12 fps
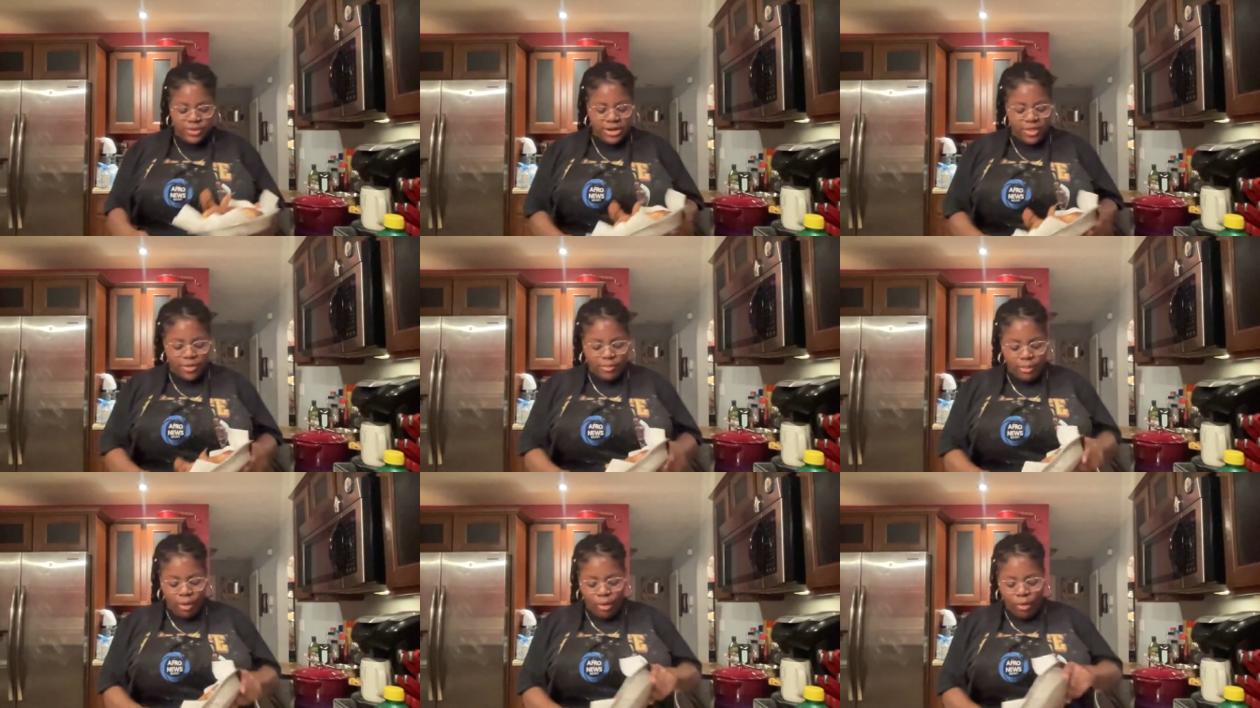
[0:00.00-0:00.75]
another
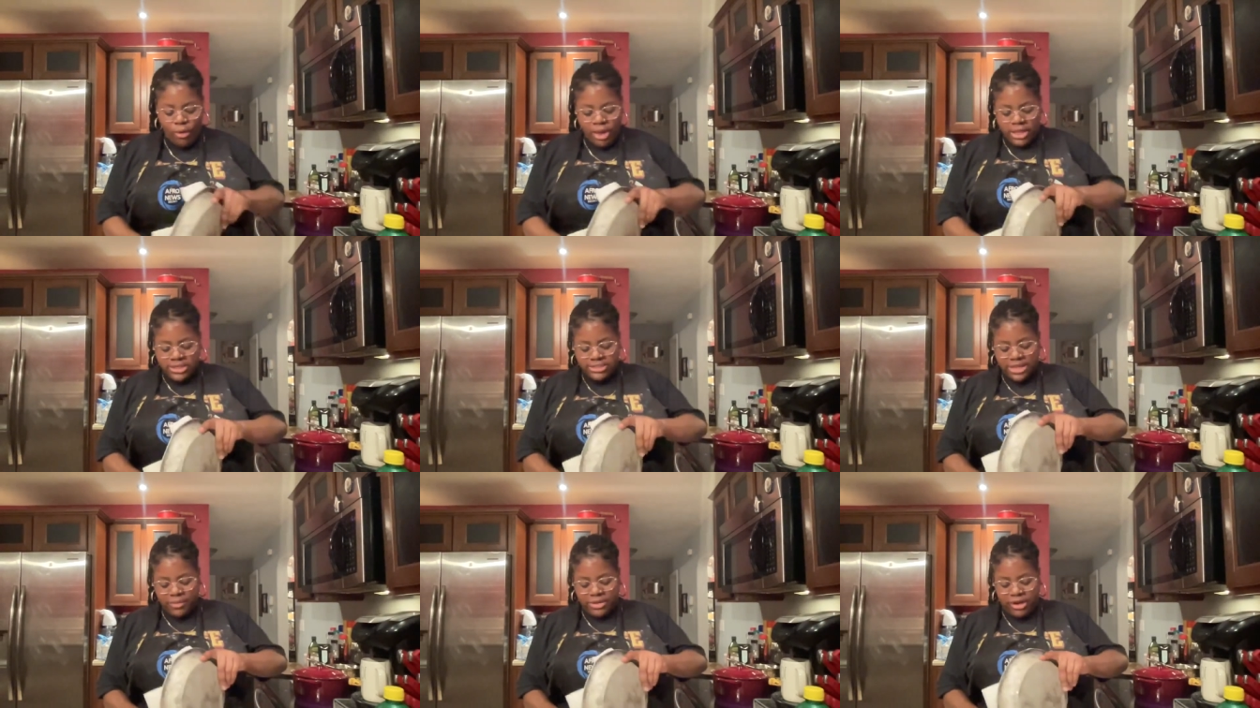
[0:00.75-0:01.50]
bowl, just
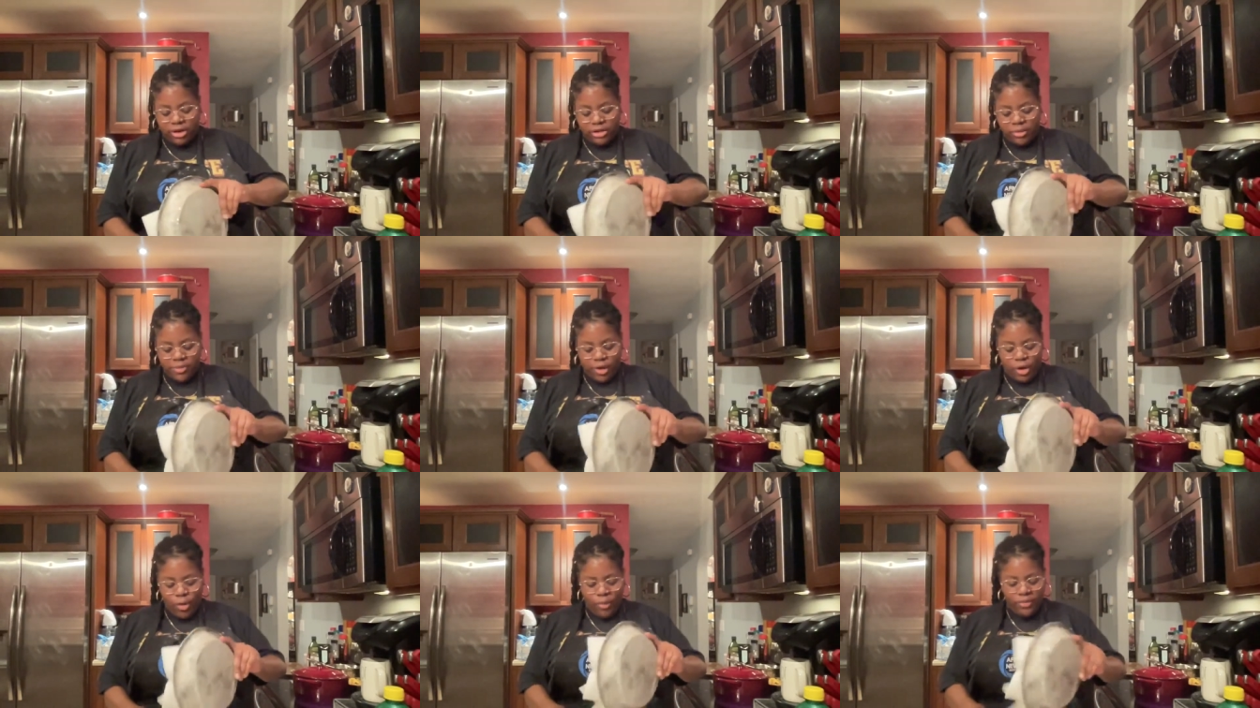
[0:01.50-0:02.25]
like we did earlier with our
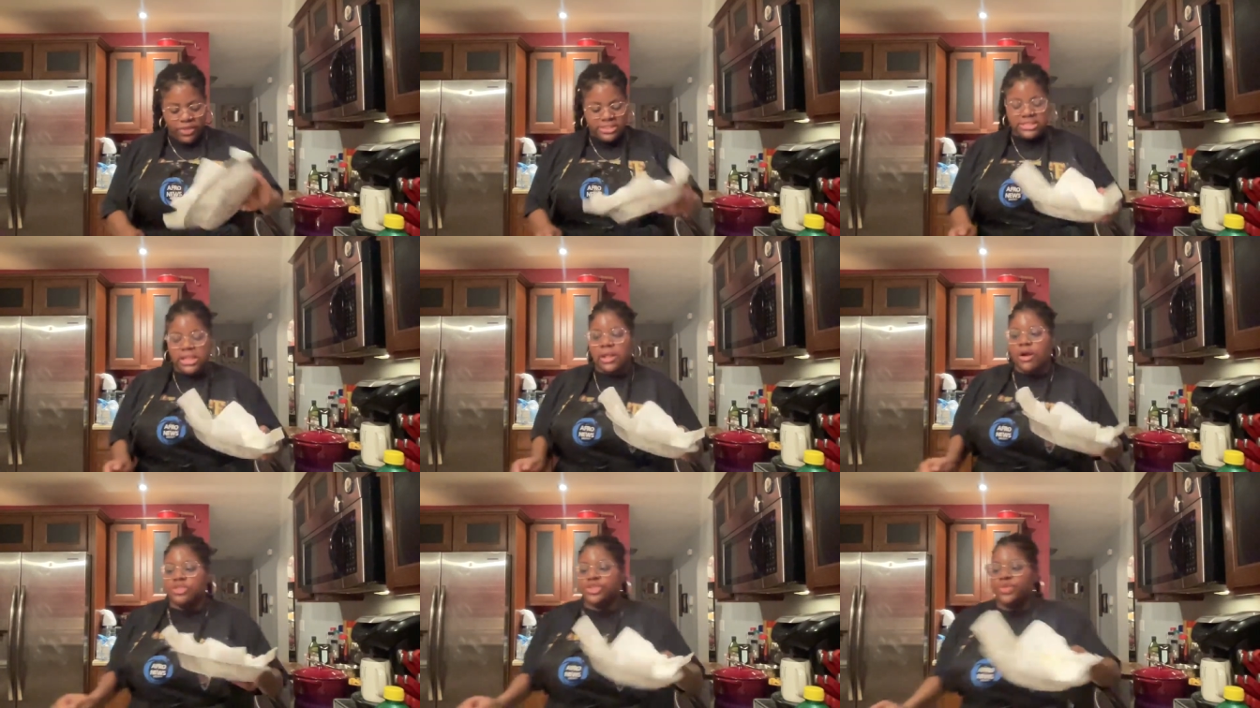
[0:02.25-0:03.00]
corn. This is a larger